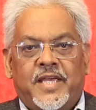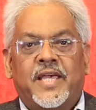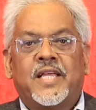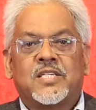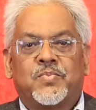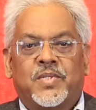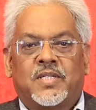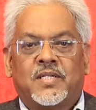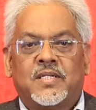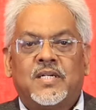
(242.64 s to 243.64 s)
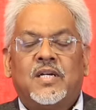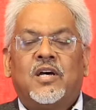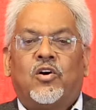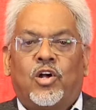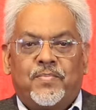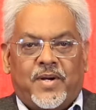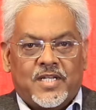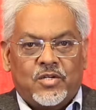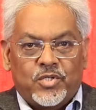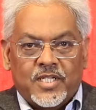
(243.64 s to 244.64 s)
engage with the
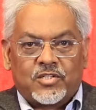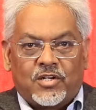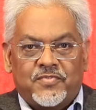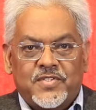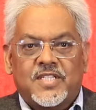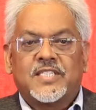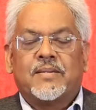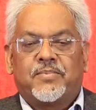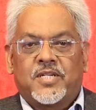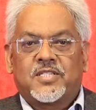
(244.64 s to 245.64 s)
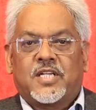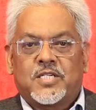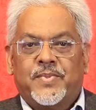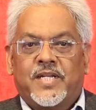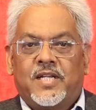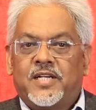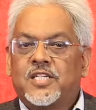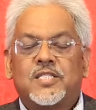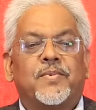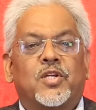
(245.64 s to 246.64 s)
all-party Hurriyat conference, the separatist Kashmiri
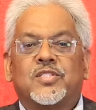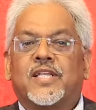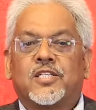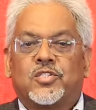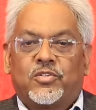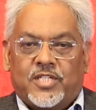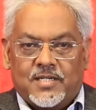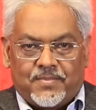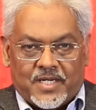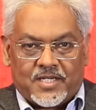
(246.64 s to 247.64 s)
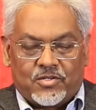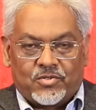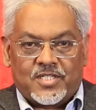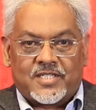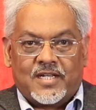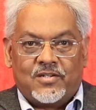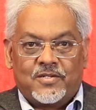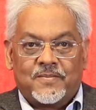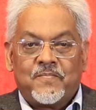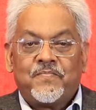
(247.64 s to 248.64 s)
leaders, because there is no third party to this
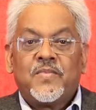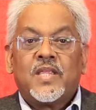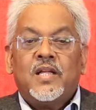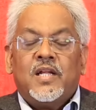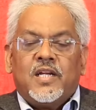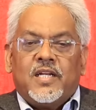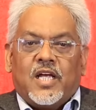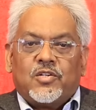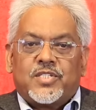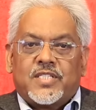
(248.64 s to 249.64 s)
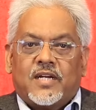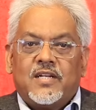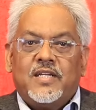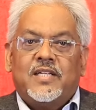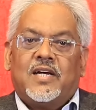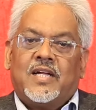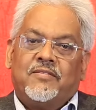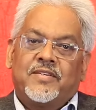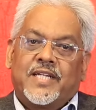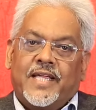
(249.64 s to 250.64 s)
dialogue. Now suddenly,
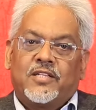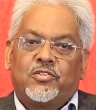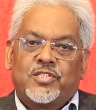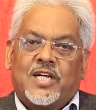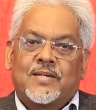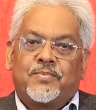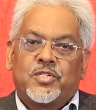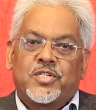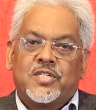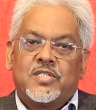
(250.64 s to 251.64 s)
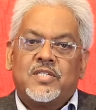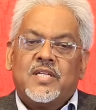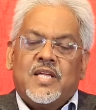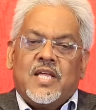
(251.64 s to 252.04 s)
having taken those hard positions,